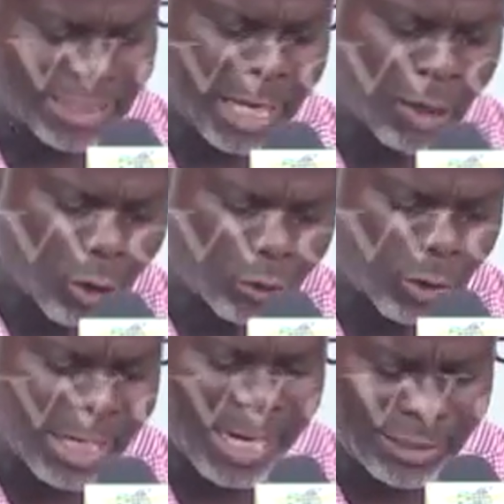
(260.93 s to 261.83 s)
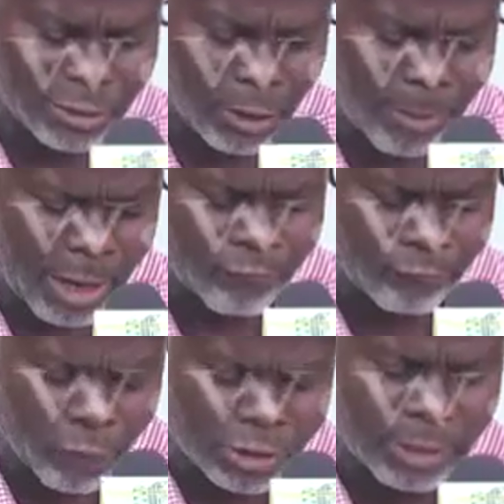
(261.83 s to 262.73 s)
and control a large number of
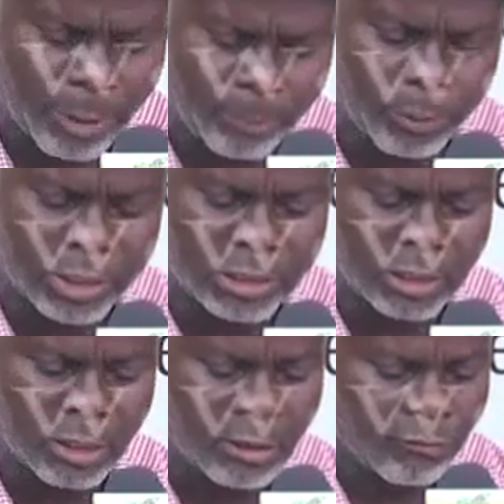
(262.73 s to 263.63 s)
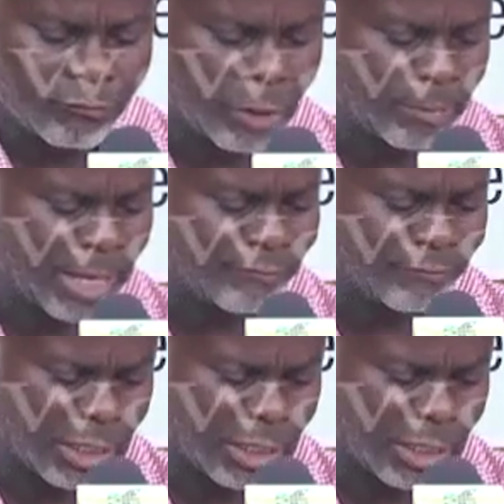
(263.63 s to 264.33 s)
voting populace from their